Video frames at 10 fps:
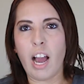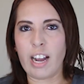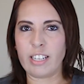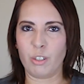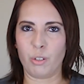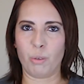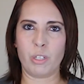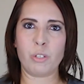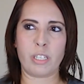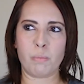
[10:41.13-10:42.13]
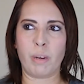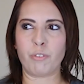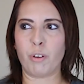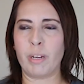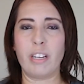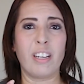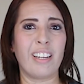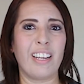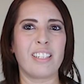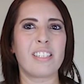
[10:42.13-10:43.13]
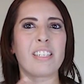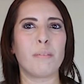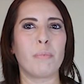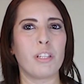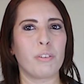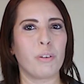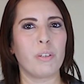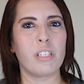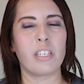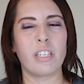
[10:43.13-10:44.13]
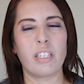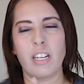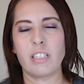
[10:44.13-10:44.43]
I don't know what to expect from it. And again, see, my throat is like,